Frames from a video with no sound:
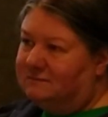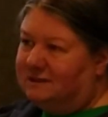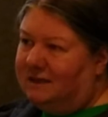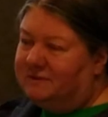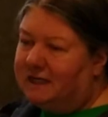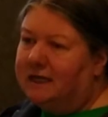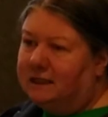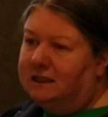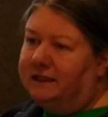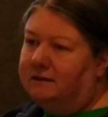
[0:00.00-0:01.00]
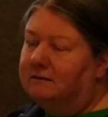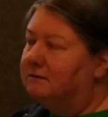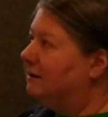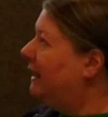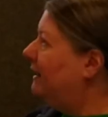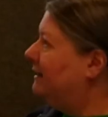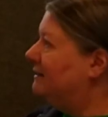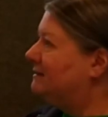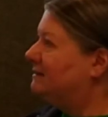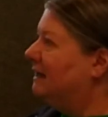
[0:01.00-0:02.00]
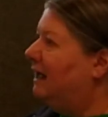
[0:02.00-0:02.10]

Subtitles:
it kind of clean, and it's